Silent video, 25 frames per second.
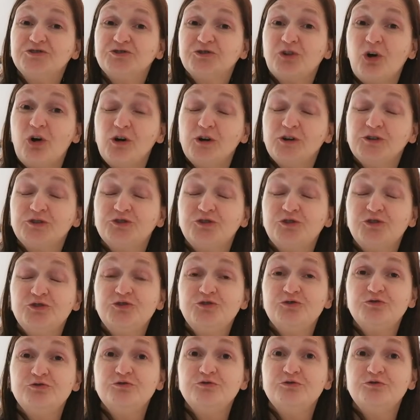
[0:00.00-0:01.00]
talk to
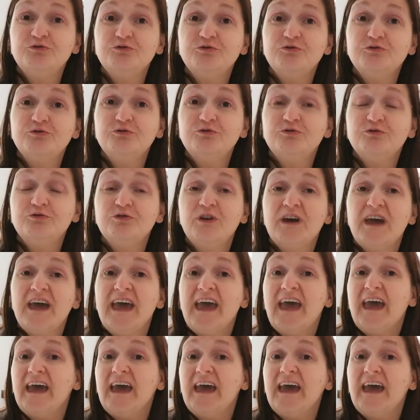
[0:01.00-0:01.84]
you